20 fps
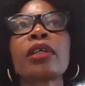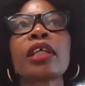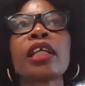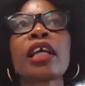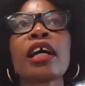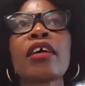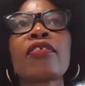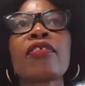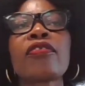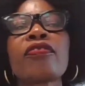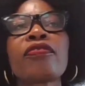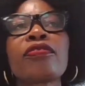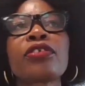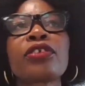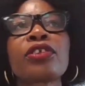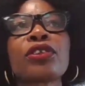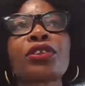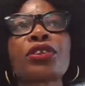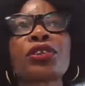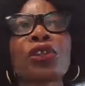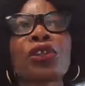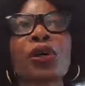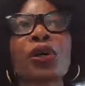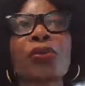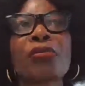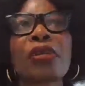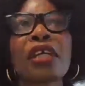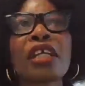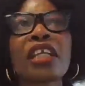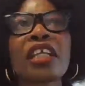We have
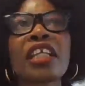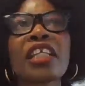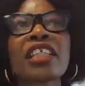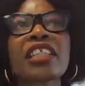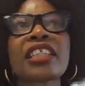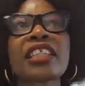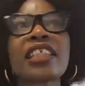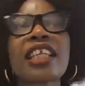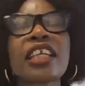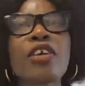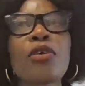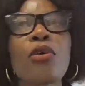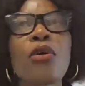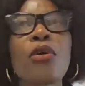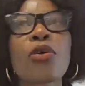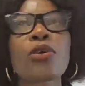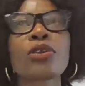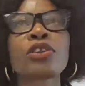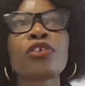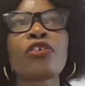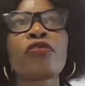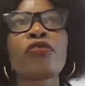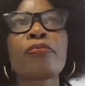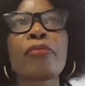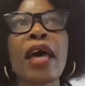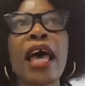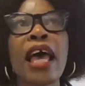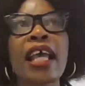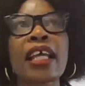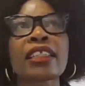so many CEOs of
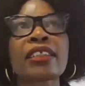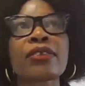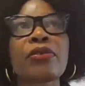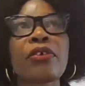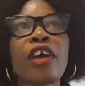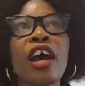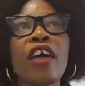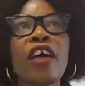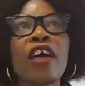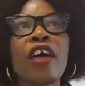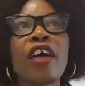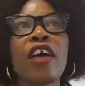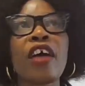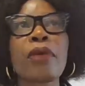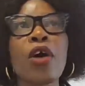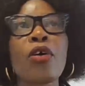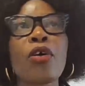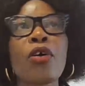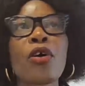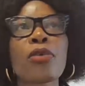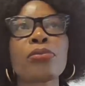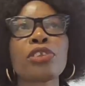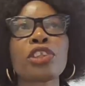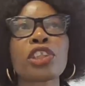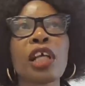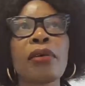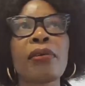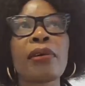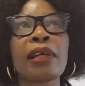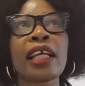banks. We have
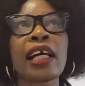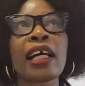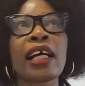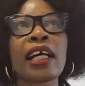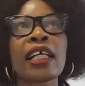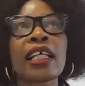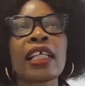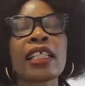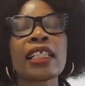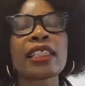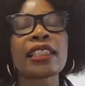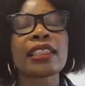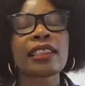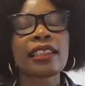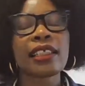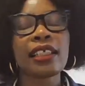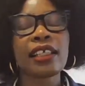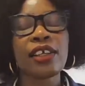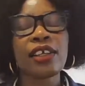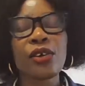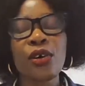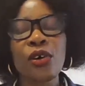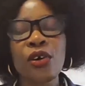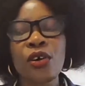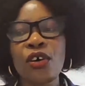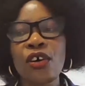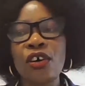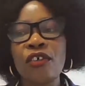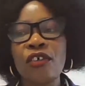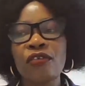Malcolm Chavala,
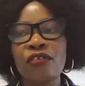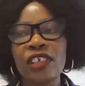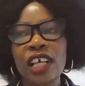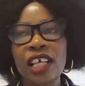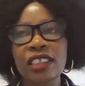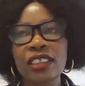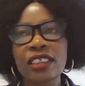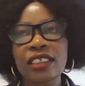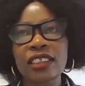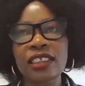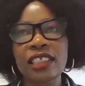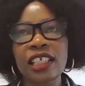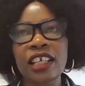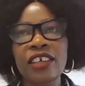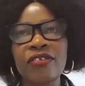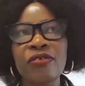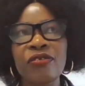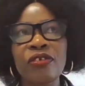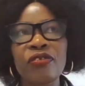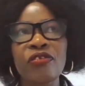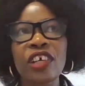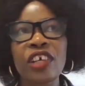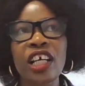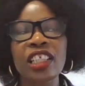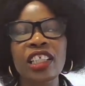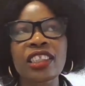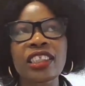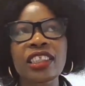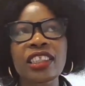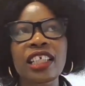CEO of NatSafe. We've
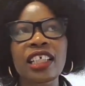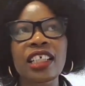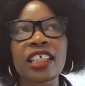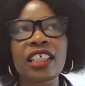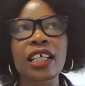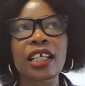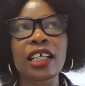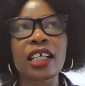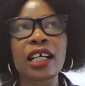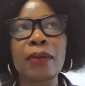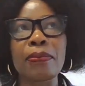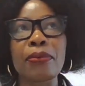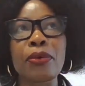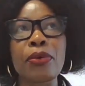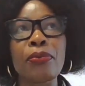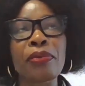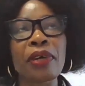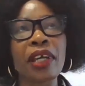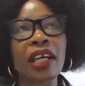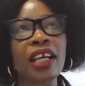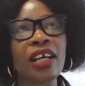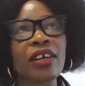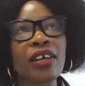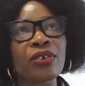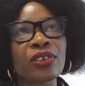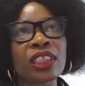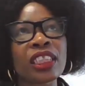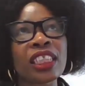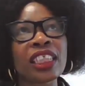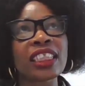got Kapumpe
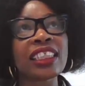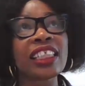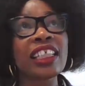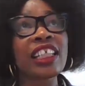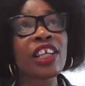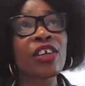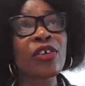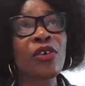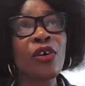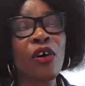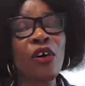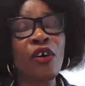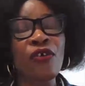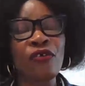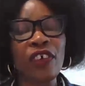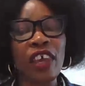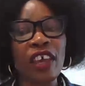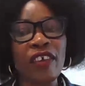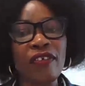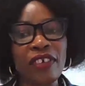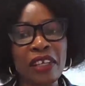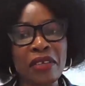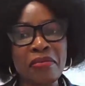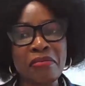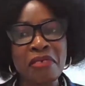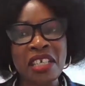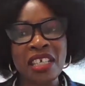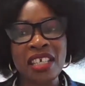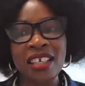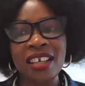Kaunda, CEO of
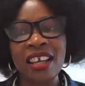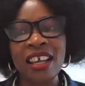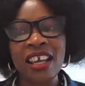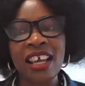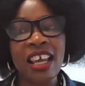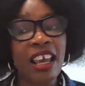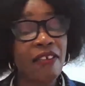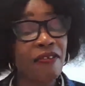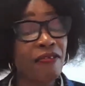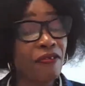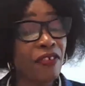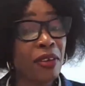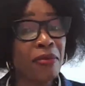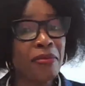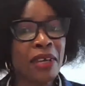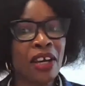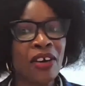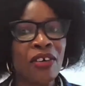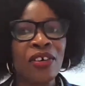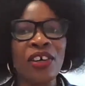FNB, a female.